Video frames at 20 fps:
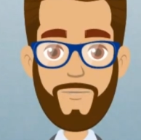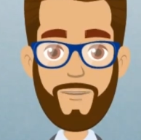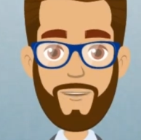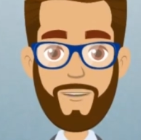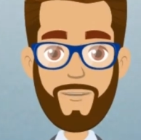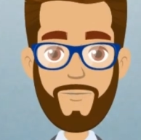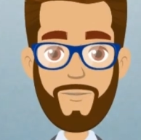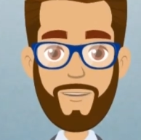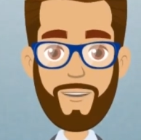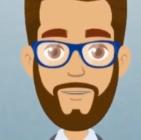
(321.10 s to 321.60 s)
at
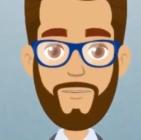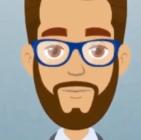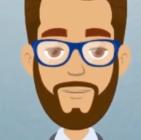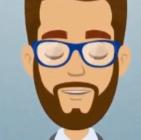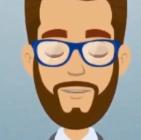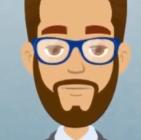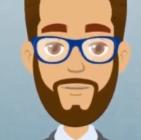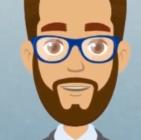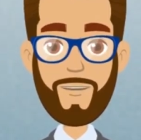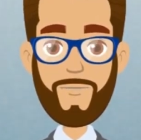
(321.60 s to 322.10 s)
the head
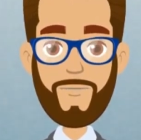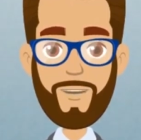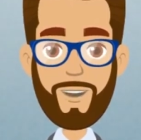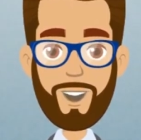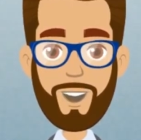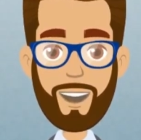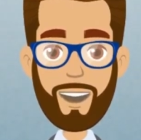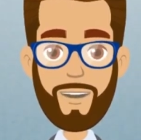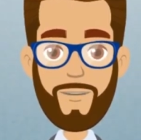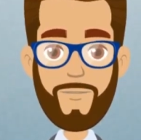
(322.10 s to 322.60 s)
office and
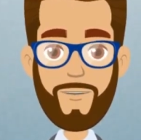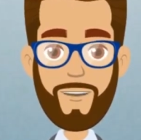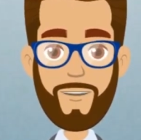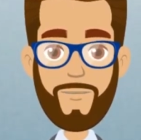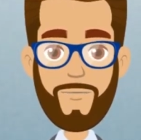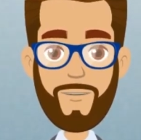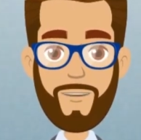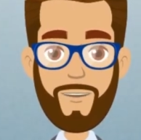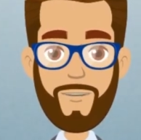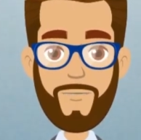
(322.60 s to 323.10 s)
compared and
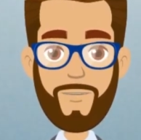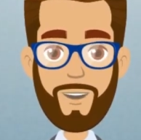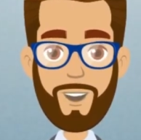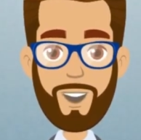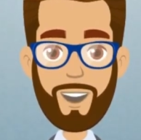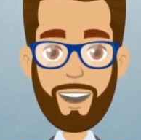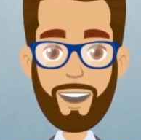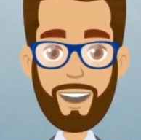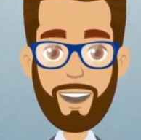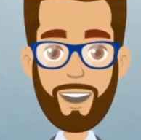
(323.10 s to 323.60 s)

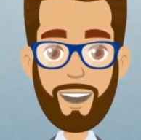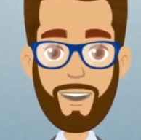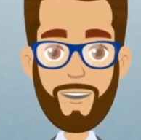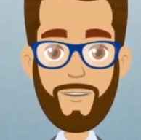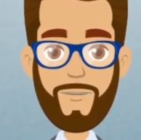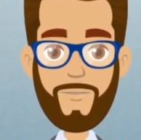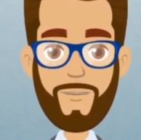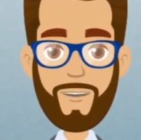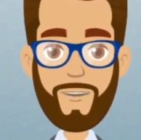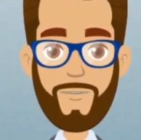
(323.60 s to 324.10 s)
informing you within
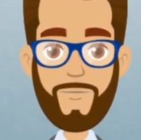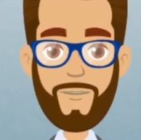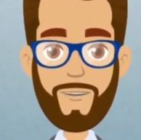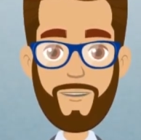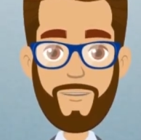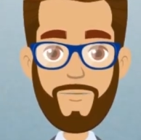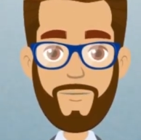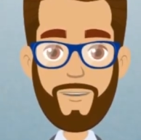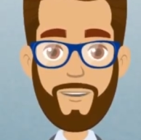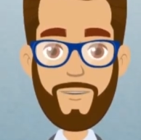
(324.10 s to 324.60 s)
seconds
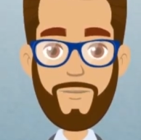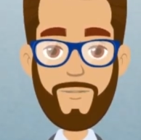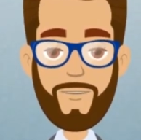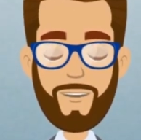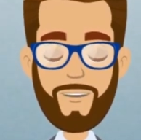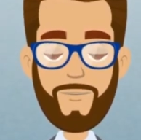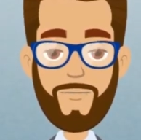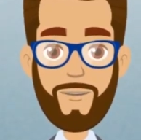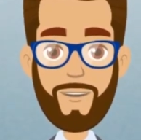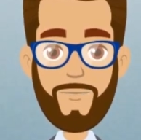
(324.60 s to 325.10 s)
all
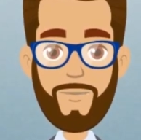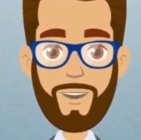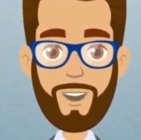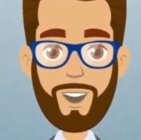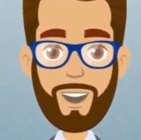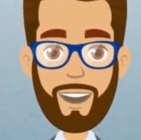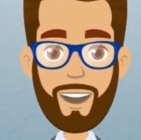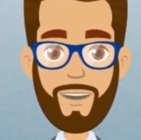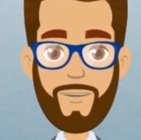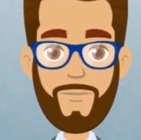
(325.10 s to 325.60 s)

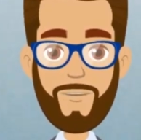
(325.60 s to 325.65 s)
shortages.